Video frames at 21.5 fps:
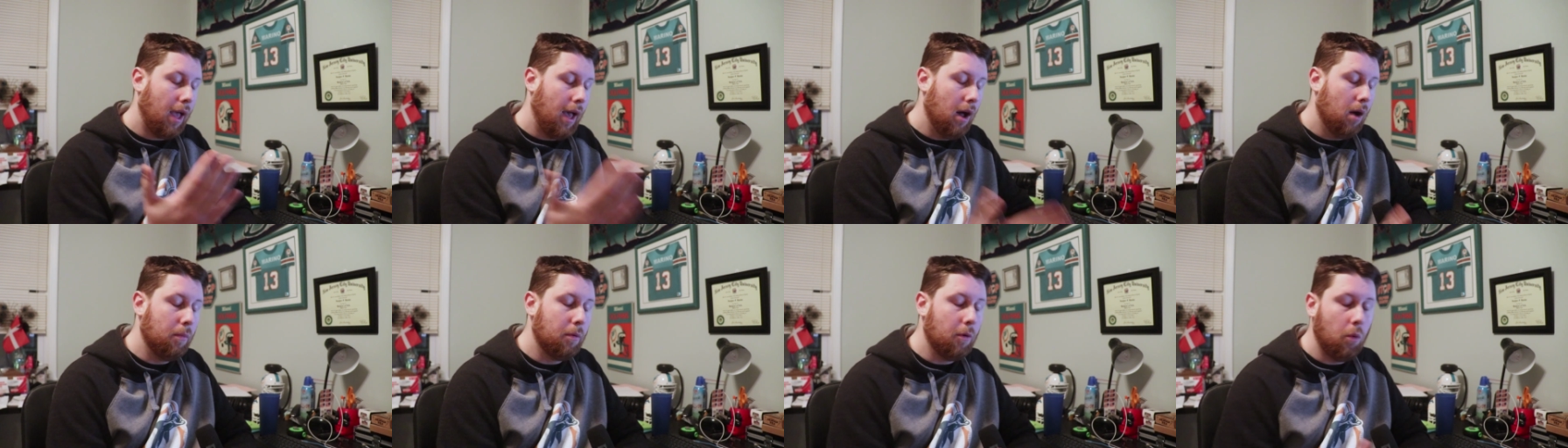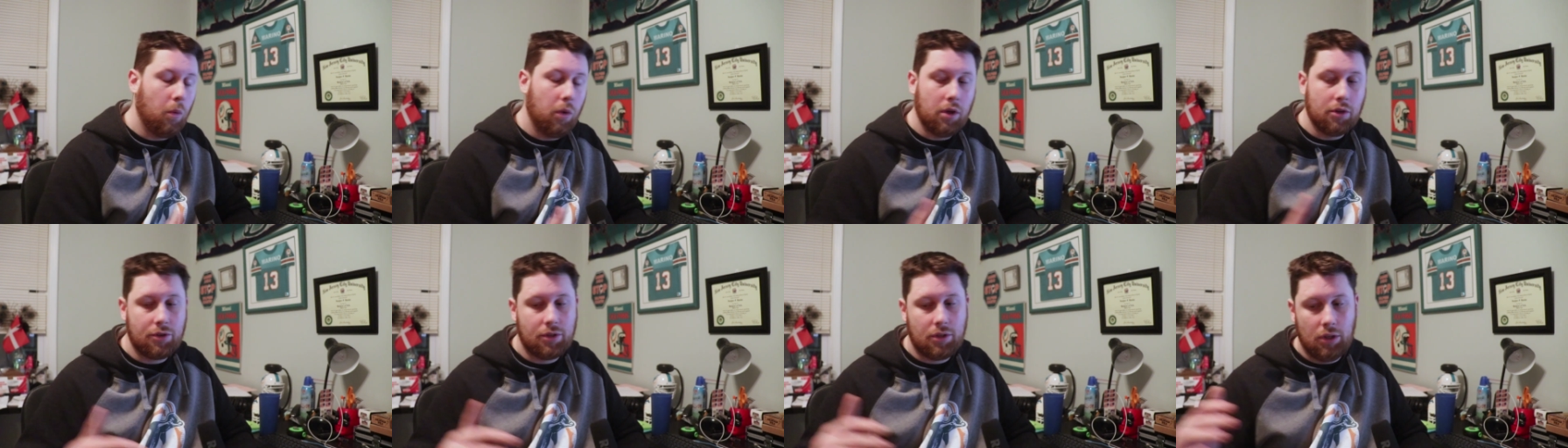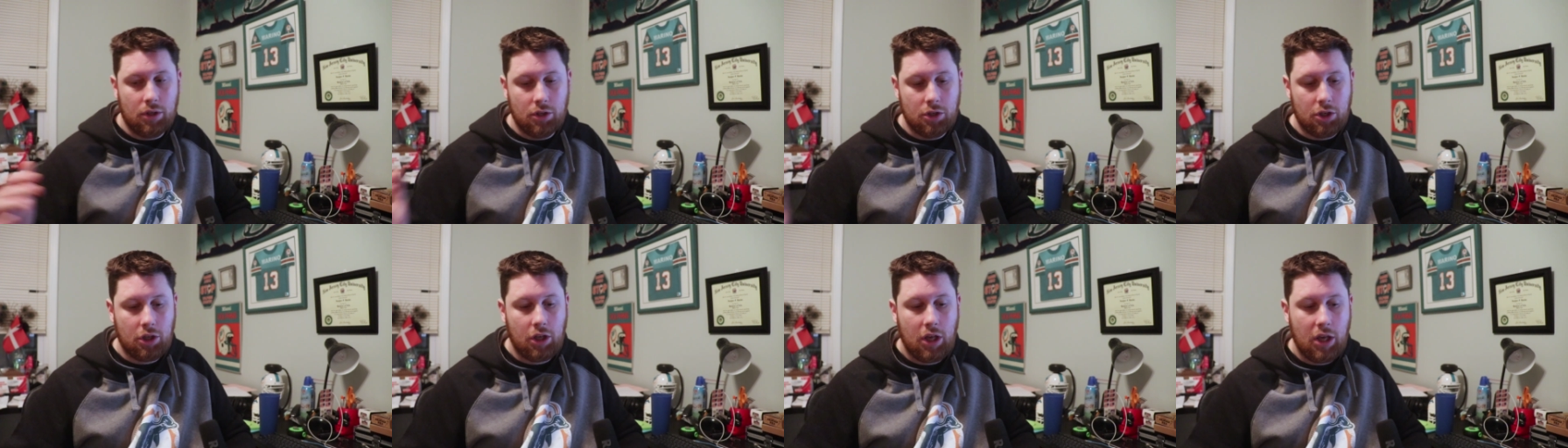Albert
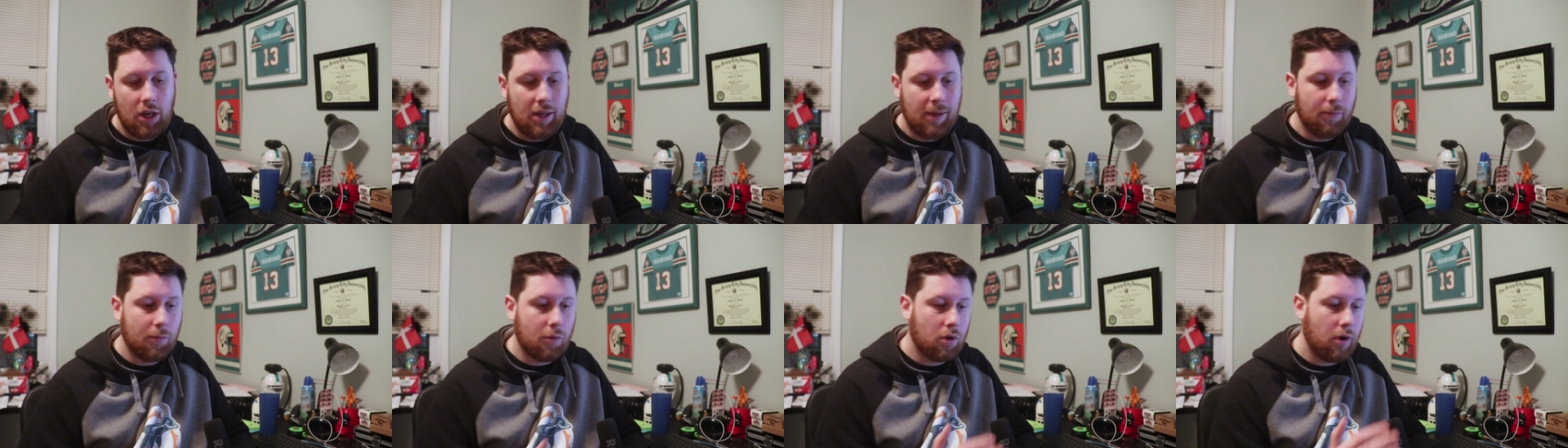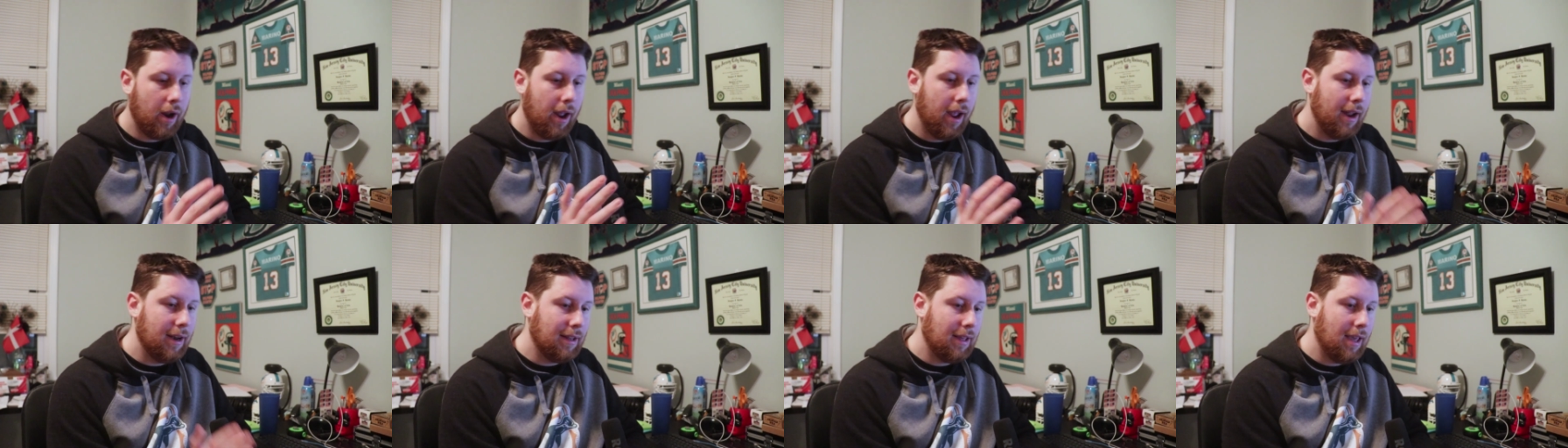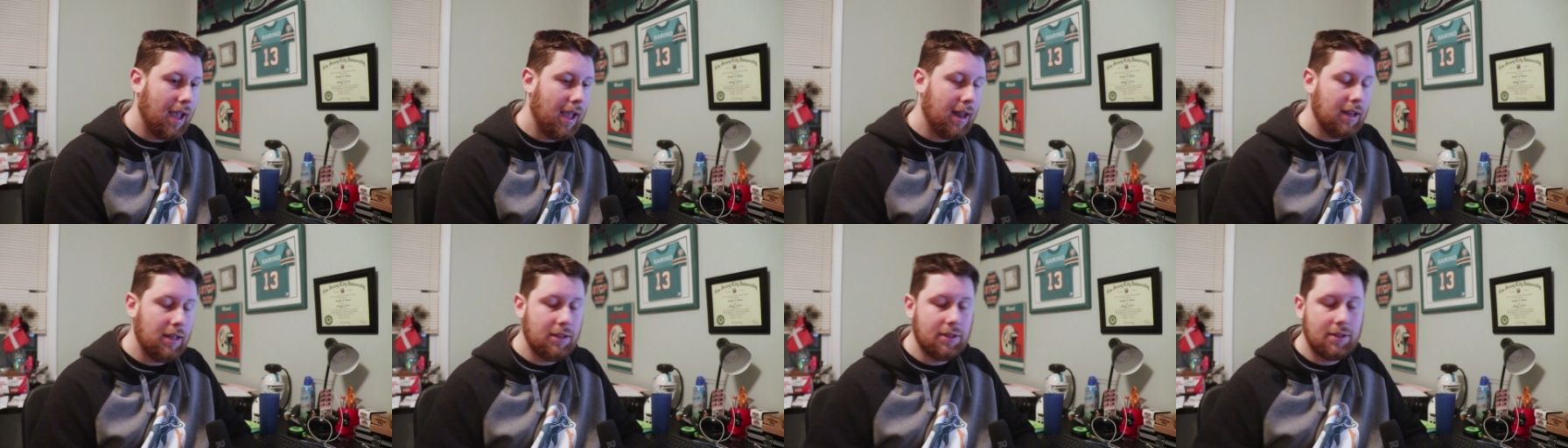Wilson, Jakeem Grant,
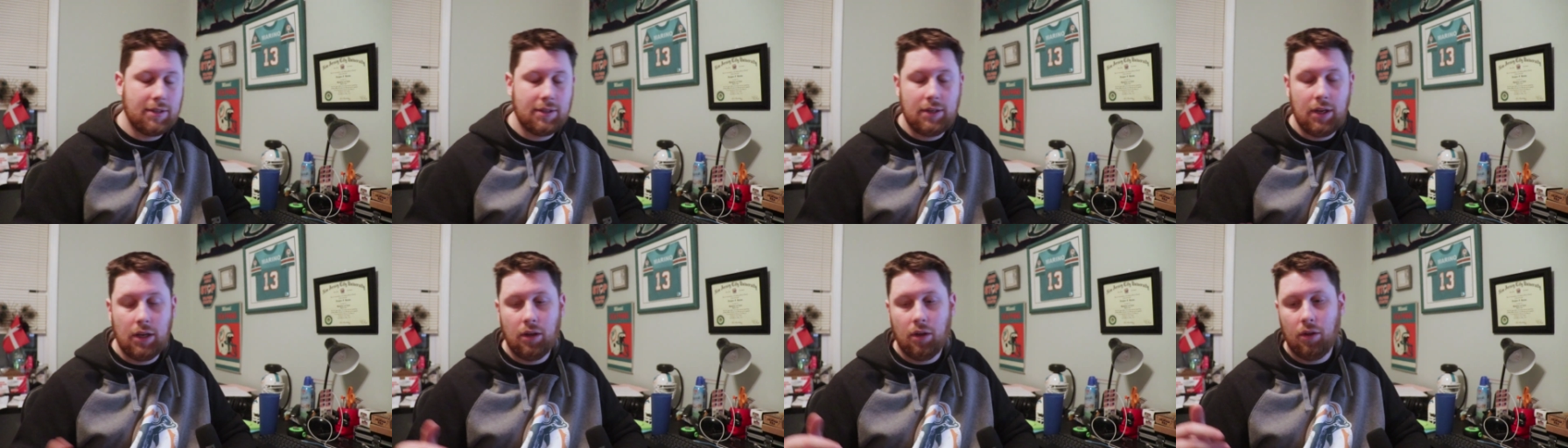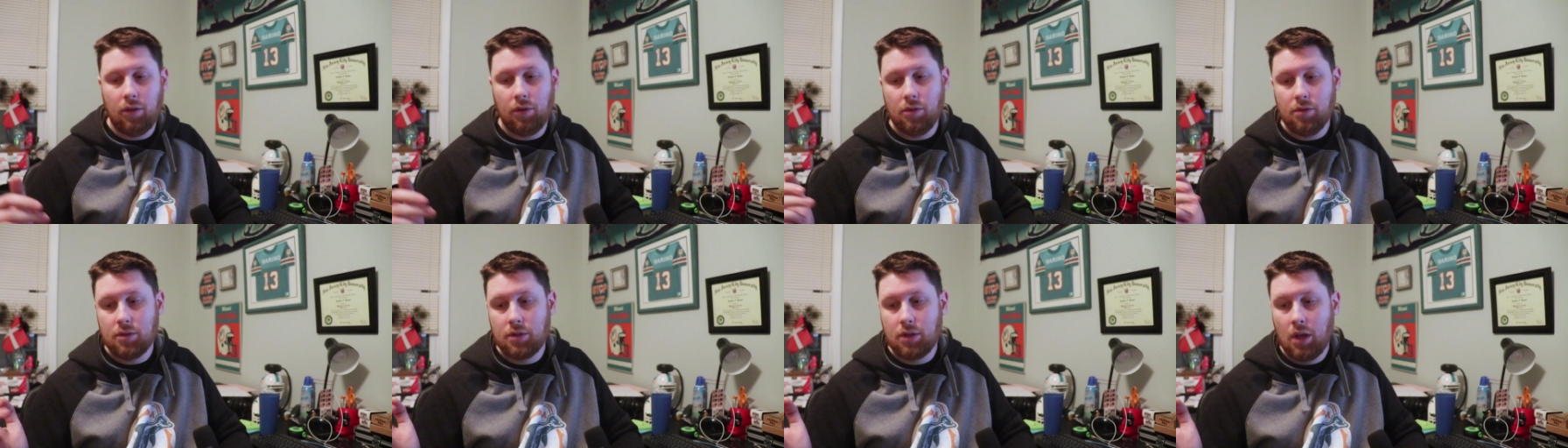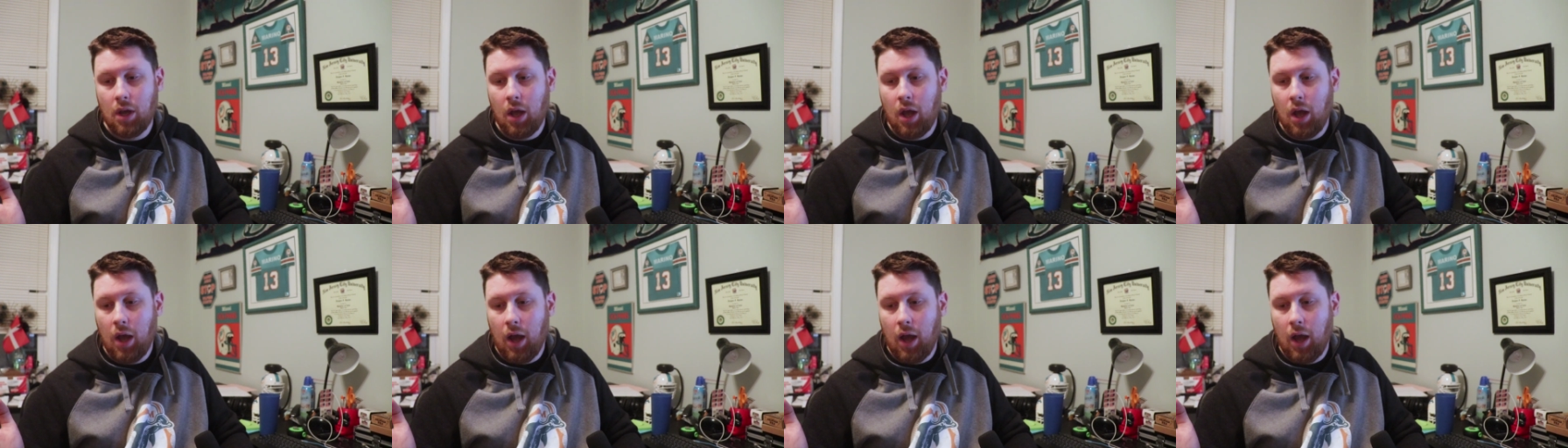Kenny Stills,